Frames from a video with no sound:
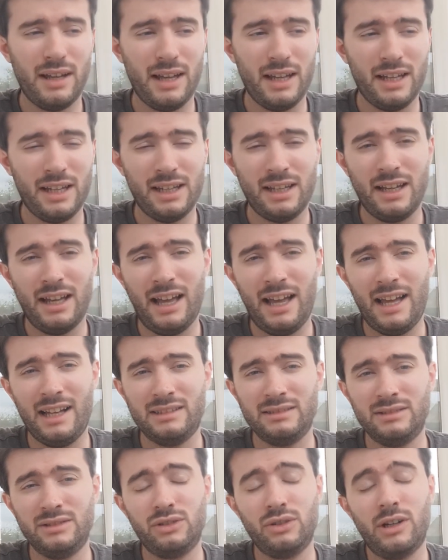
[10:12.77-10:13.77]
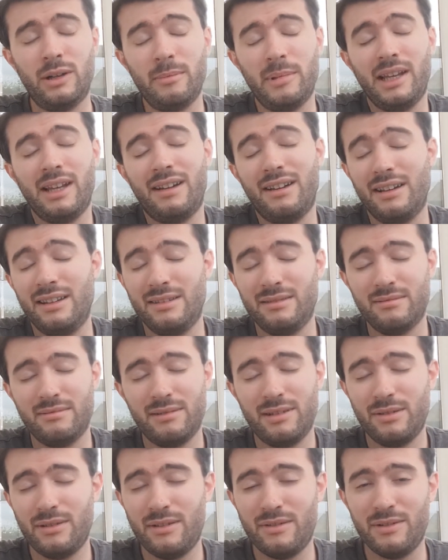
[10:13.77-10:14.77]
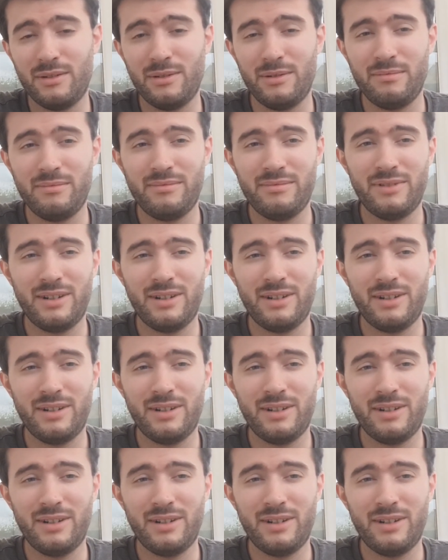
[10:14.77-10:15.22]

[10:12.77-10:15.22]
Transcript: and try and be kind to everyone